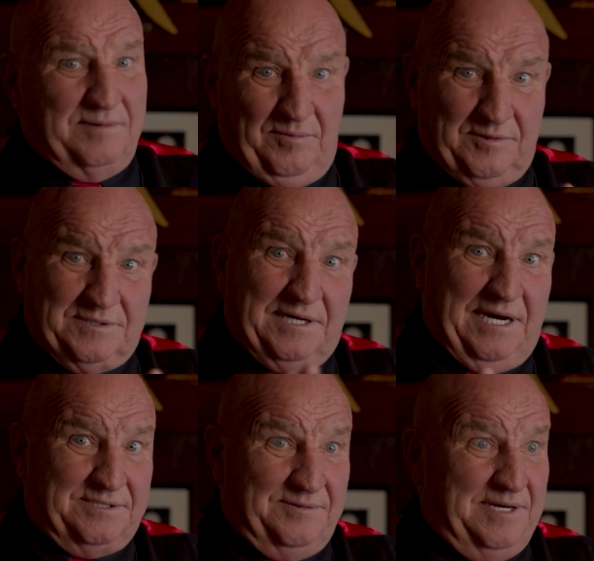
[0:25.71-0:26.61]
I wouldn't say
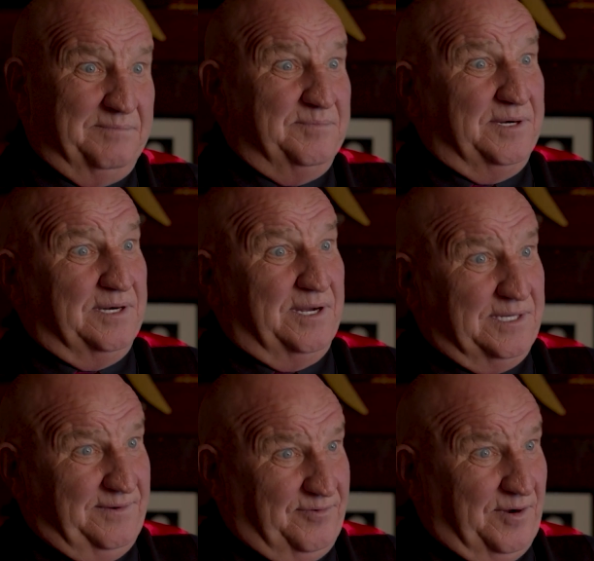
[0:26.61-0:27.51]
that to him, but like,
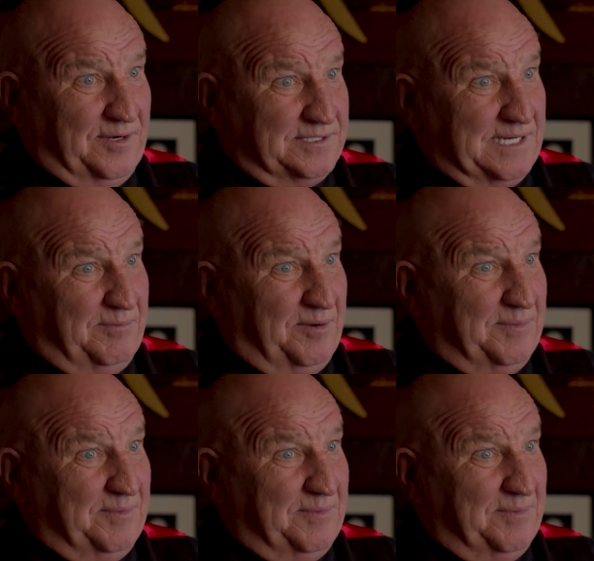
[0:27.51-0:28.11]
if you understand what I